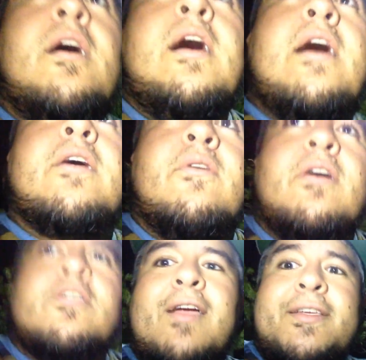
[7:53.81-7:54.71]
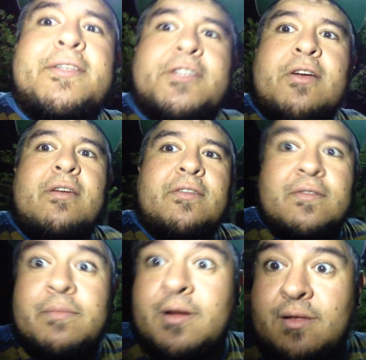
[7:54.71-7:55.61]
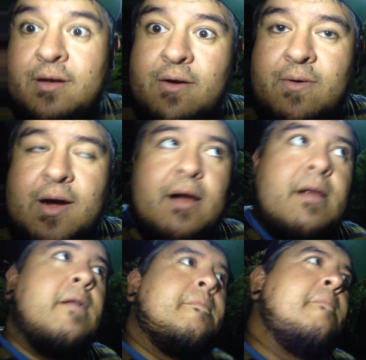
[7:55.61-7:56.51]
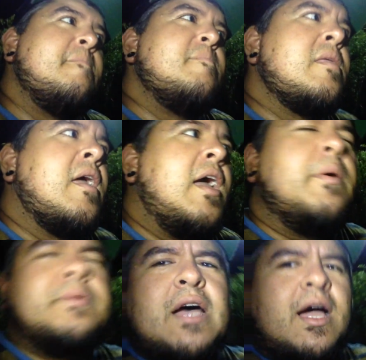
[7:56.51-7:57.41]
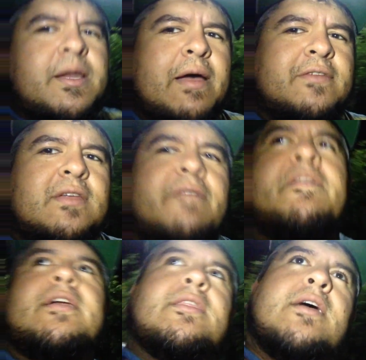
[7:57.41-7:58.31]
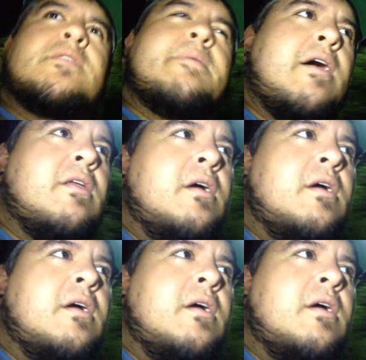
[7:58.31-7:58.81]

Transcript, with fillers: uh, going on crazy journeys in the middle of nowhere. And we would talk about stuff like this about,